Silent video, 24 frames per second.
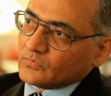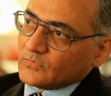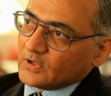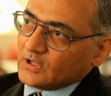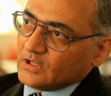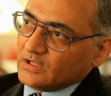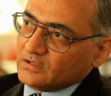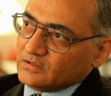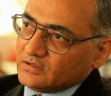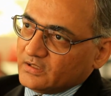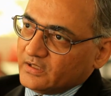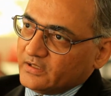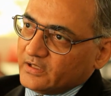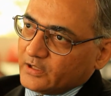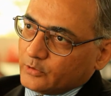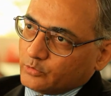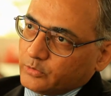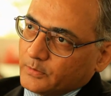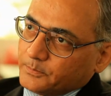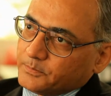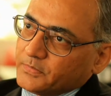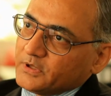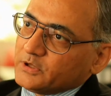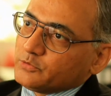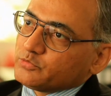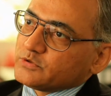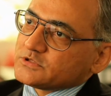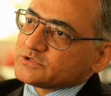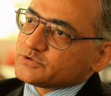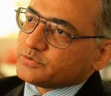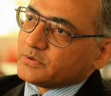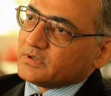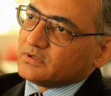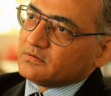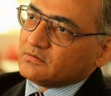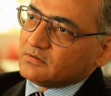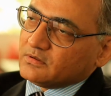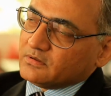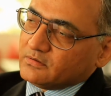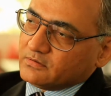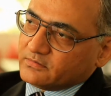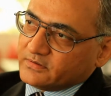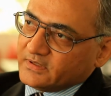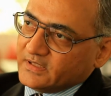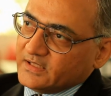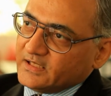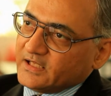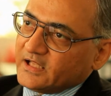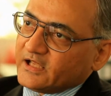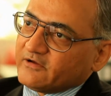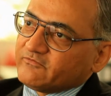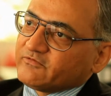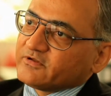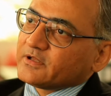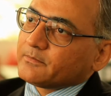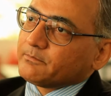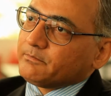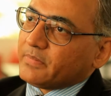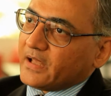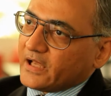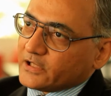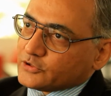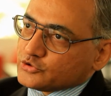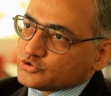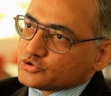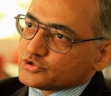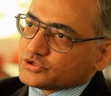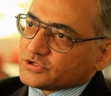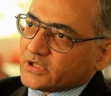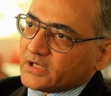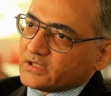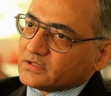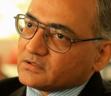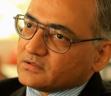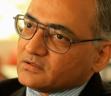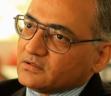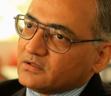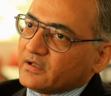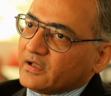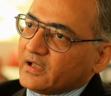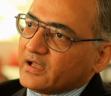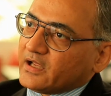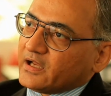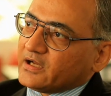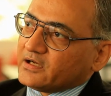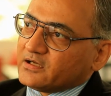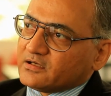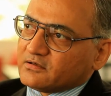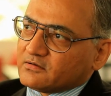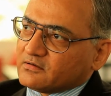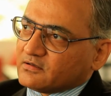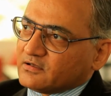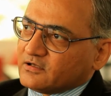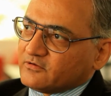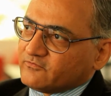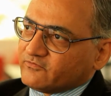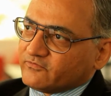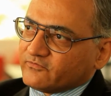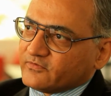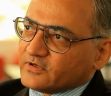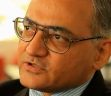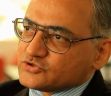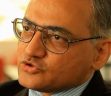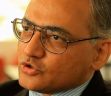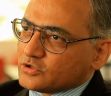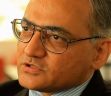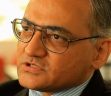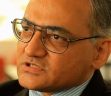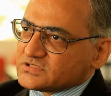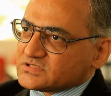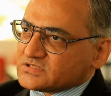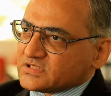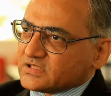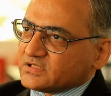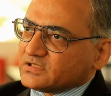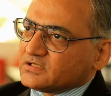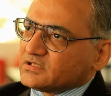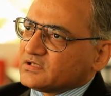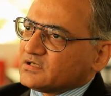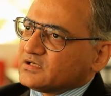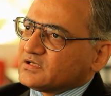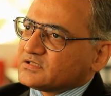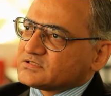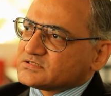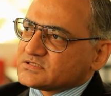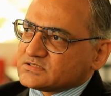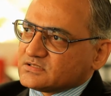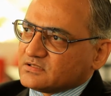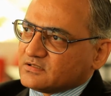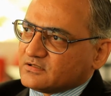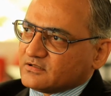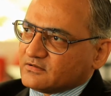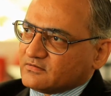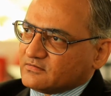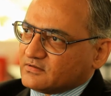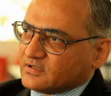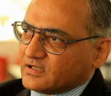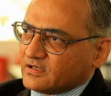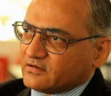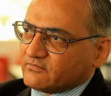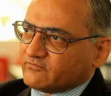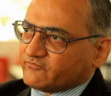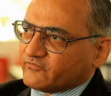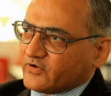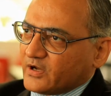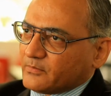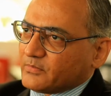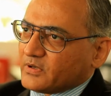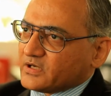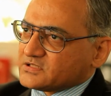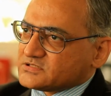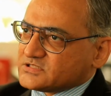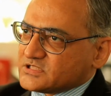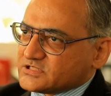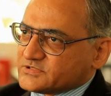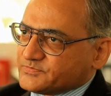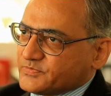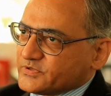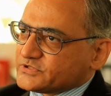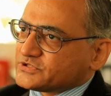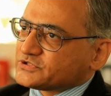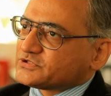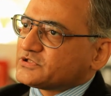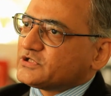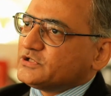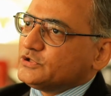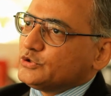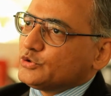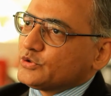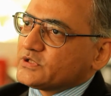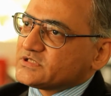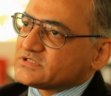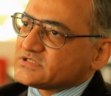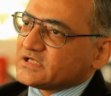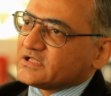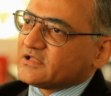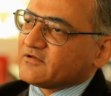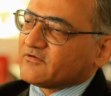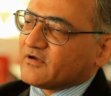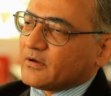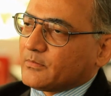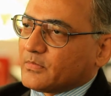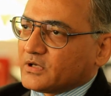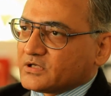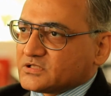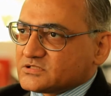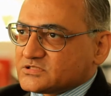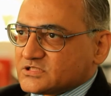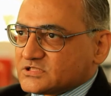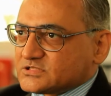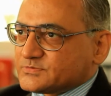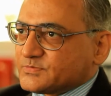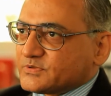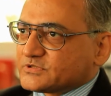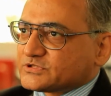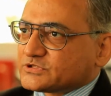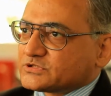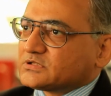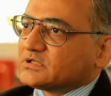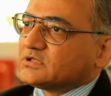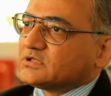in their equipment which will relay everything back to China, and it's not just India, they come under suspicion in USA, they come under suspicion